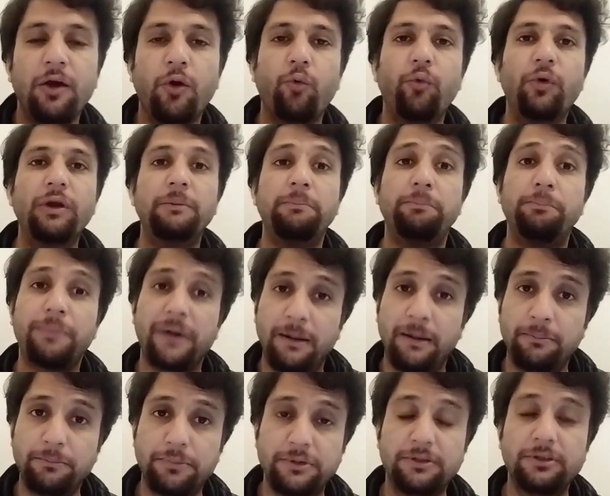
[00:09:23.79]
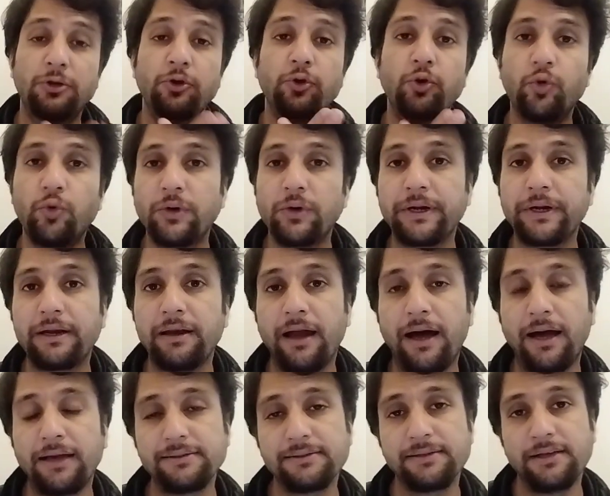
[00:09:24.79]
will prompt the lower
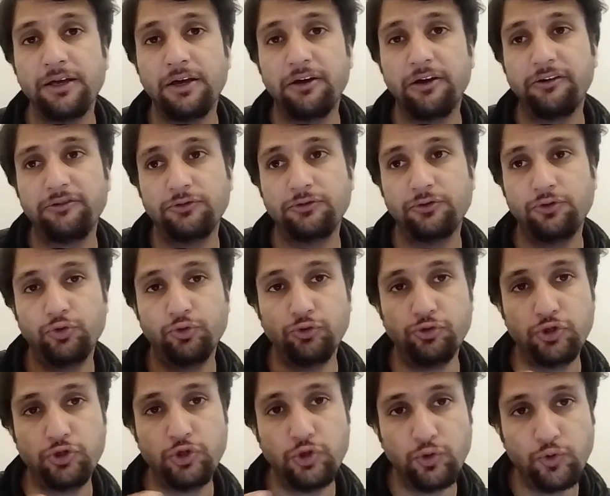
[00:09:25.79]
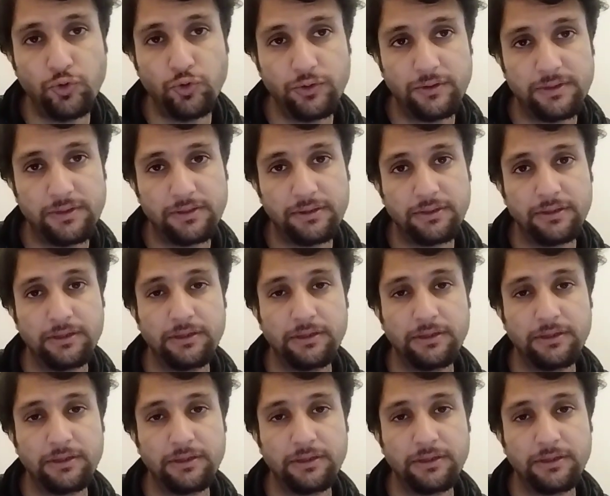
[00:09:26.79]
class to choose